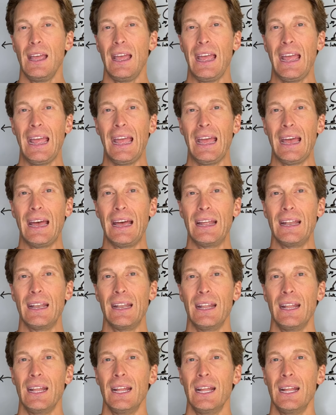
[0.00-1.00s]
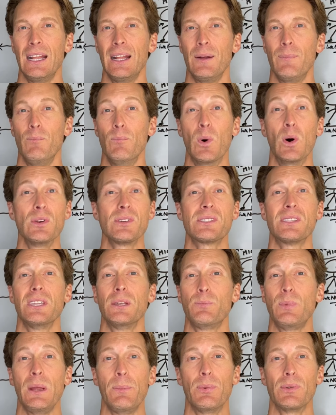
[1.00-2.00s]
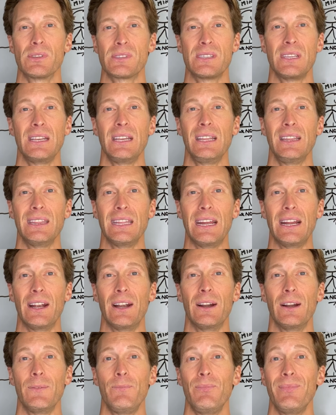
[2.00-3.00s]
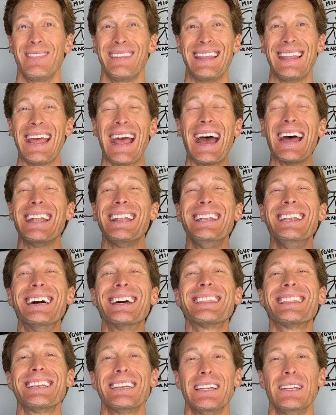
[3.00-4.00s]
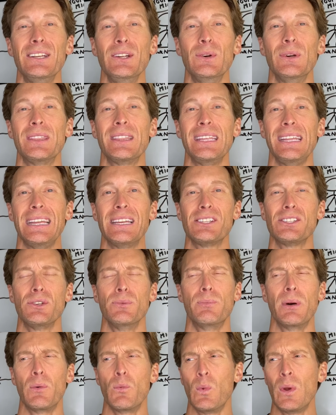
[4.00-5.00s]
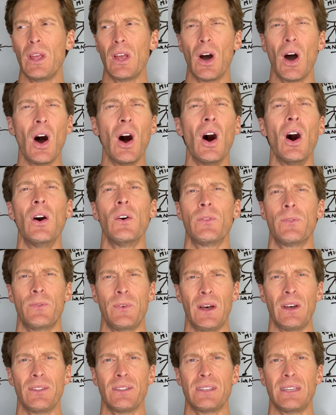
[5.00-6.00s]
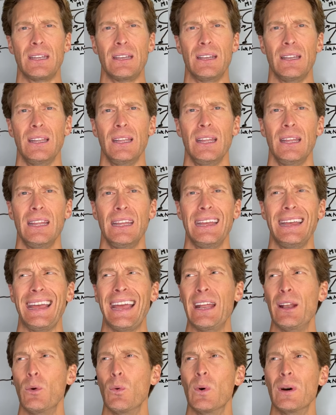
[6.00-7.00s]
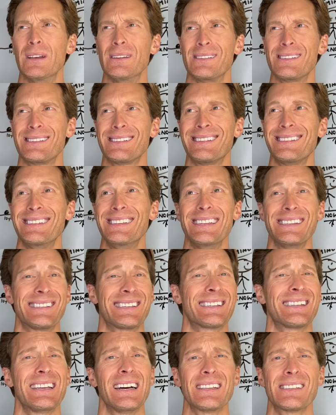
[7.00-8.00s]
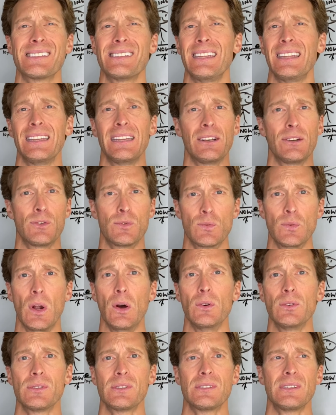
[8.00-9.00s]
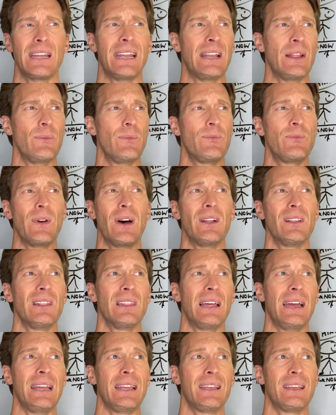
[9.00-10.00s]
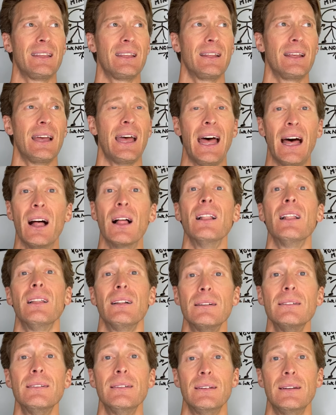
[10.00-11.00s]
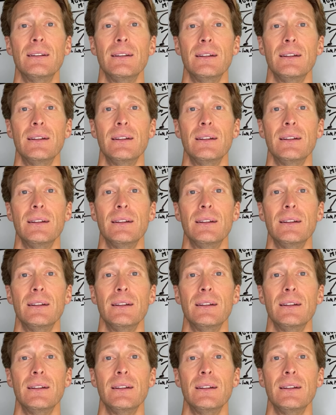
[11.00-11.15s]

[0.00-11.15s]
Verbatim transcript: And most of the people sitting there had nothing to do with the issue, but we all felt it. And it was disgusting and gross, and it felt like hell.